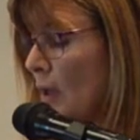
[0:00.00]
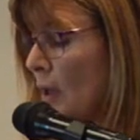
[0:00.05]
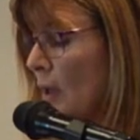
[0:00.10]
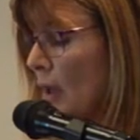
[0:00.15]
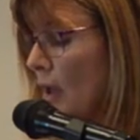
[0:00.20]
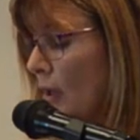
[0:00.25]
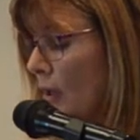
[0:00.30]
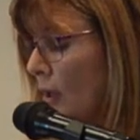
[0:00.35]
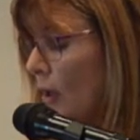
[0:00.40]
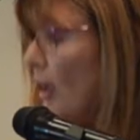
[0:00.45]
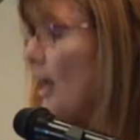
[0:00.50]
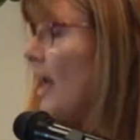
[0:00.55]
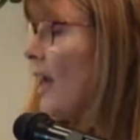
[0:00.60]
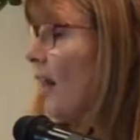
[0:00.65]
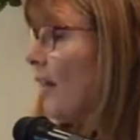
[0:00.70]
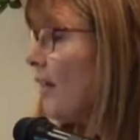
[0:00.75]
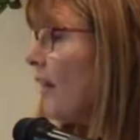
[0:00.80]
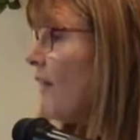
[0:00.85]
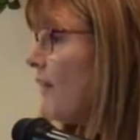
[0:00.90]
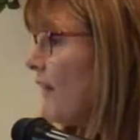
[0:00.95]
You know,
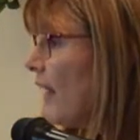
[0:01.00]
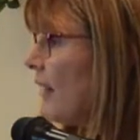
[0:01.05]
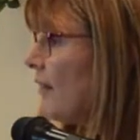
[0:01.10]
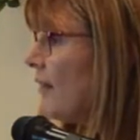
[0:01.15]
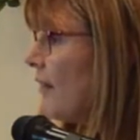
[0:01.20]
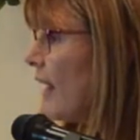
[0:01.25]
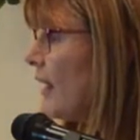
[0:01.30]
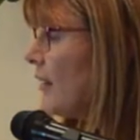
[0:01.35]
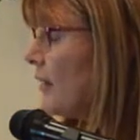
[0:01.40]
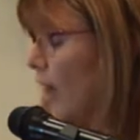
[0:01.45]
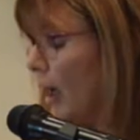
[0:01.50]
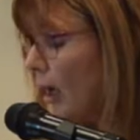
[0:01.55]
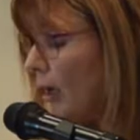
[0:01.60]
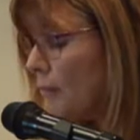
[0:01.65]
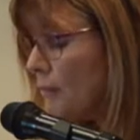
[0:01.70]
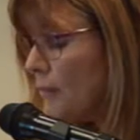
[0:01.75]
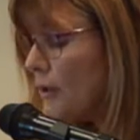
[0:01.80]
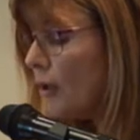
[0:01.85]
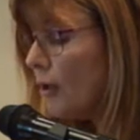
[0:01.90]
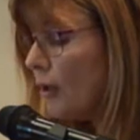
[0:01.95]
another thing that,
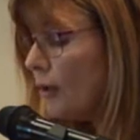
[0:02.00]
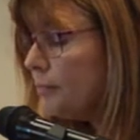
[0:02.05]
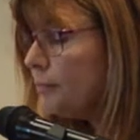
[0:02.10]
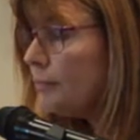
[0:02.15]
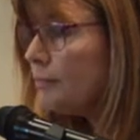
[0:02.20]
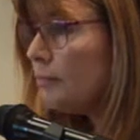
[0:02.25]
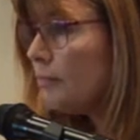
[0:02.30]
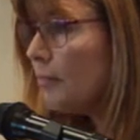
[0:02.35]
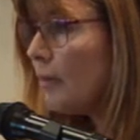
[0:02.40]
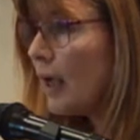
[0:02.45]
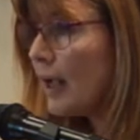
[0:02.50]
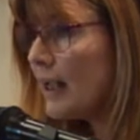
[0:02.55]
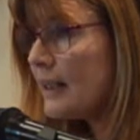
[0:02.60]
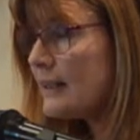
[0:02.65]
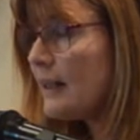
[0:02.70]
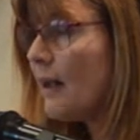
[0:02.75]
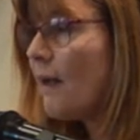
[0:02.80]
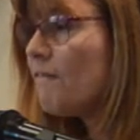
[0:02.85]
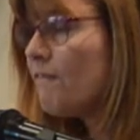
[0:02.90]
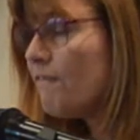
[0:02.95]
um, you know, is
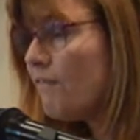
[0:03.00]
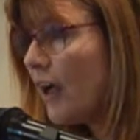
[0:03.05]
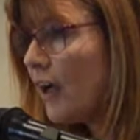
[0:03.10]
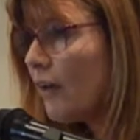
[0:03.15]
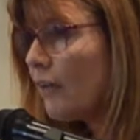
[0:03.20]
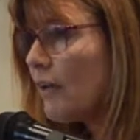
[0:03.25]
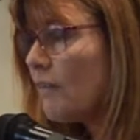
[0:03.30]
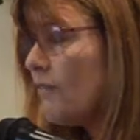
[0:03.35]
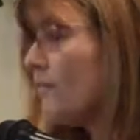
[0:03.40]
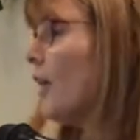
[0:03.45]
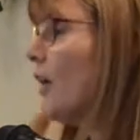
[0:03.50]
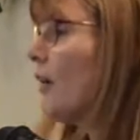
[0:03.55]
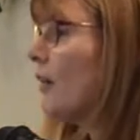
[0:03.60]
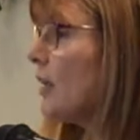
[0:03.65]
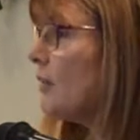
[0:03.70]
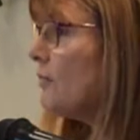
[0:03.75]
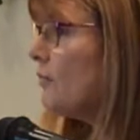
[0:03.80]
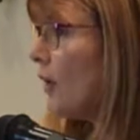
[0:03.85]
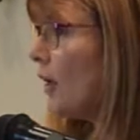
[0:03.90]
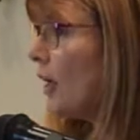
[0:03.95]
a very, very,
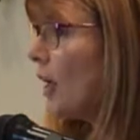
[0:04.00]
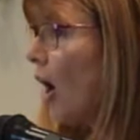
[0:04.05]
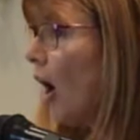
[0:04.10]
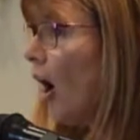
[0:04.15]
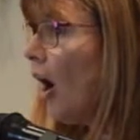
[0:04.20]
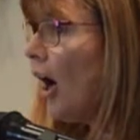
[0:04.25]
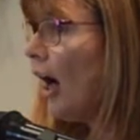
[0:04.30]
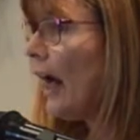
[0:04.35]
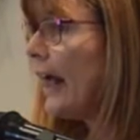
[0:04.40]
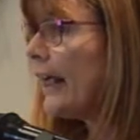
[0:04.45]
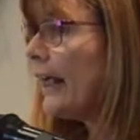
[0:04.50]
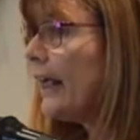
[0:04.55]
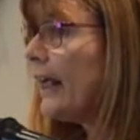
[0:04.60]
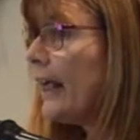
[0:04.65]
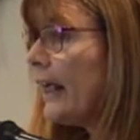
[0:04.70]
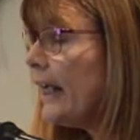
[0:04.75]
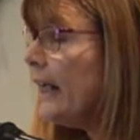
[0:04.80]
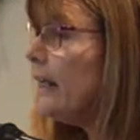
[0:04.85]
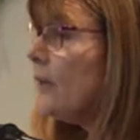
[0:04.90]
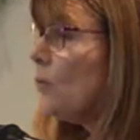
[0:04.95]
very high
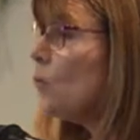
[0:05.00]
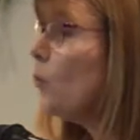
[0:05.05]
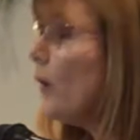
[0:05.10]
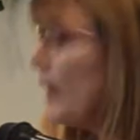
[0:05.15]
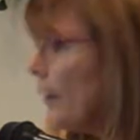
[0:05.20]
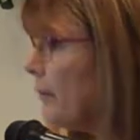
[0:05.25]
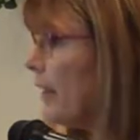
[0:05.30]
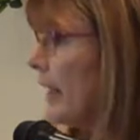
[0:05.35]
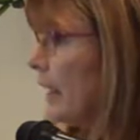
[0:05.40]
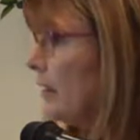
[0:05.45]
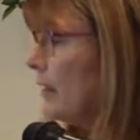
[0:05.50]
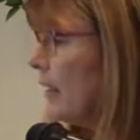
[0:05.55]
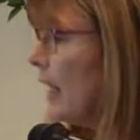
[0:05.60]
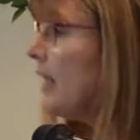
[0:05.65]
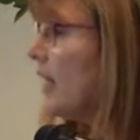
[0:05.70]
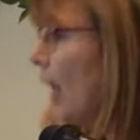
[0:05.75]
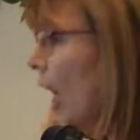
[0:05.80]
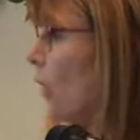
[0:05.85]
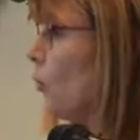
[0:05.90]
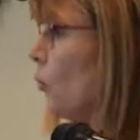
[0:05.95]
in women,
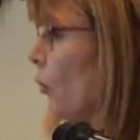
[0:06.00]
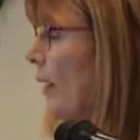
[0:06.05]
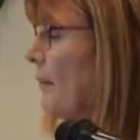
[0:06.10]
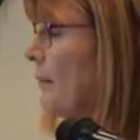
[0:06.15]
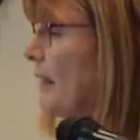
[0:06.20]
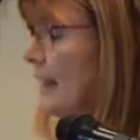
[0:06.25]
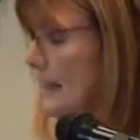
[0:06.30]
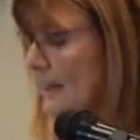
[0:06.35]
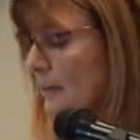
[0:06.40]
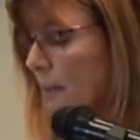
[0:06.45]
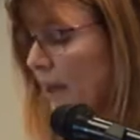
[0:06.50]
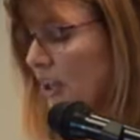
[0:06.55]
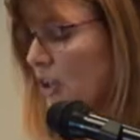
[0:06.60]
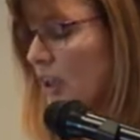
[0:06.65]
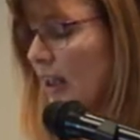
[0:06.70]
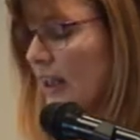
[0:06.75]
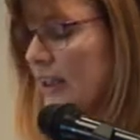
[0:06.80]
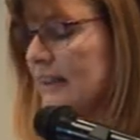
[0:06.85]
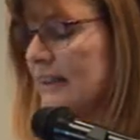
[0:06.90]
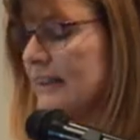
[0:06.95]
young women
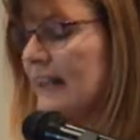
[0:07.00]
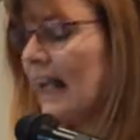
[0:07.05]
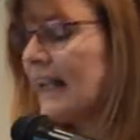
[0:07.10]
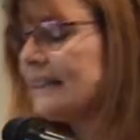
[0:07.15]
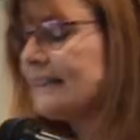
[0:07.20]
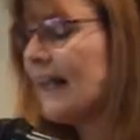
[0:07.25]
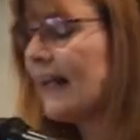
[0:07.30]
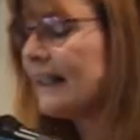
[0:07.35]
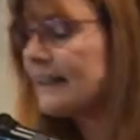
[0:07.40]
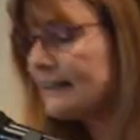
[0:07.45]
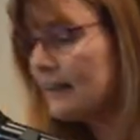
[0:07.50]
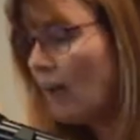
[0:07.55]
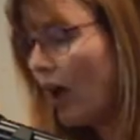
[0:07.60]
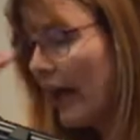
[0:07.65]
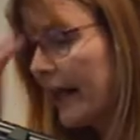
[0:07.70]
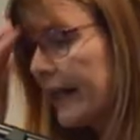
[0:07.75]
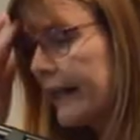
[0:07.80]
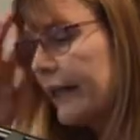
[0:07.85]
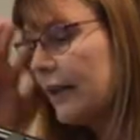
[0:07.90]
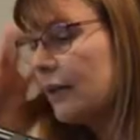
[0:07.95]
especially today, is
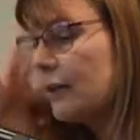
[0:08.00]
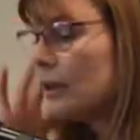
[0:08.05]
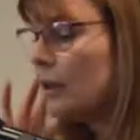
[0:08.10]
anxiety.